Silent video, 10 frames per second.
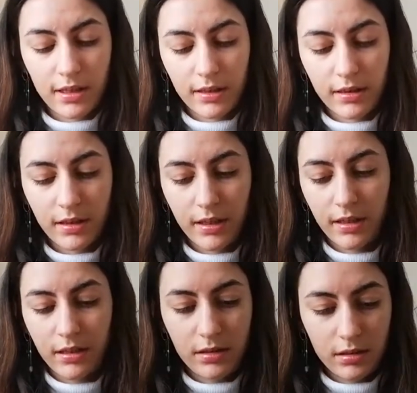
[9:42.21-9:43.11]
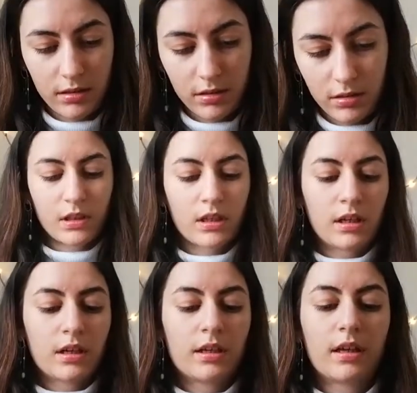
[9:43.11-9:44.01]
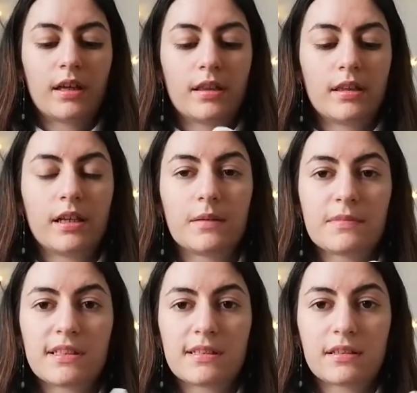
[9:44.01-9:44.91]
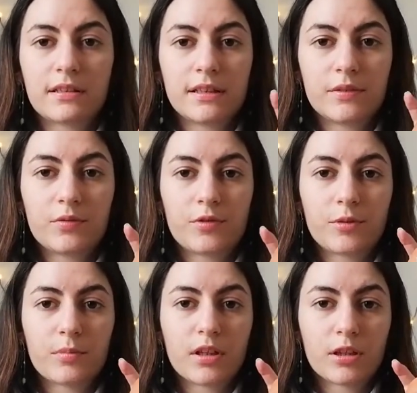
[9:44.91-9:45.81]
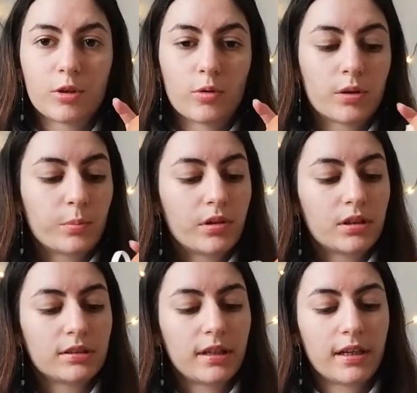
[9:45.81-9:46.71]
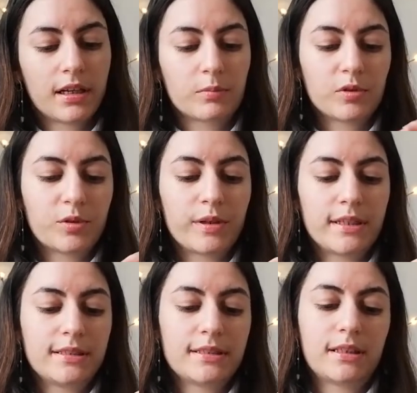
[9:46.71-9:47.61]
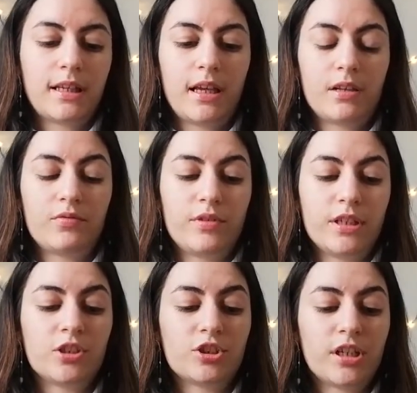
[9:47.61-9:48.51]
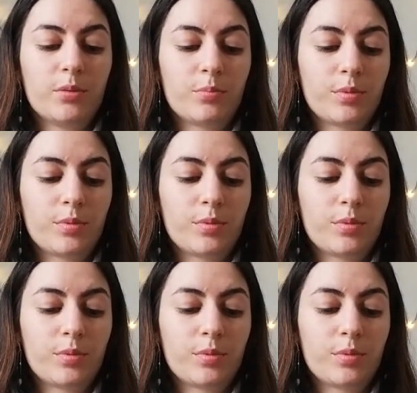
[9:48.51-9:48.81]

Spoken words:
and then I'm starting from the lower part, and I'm creating again a V shape.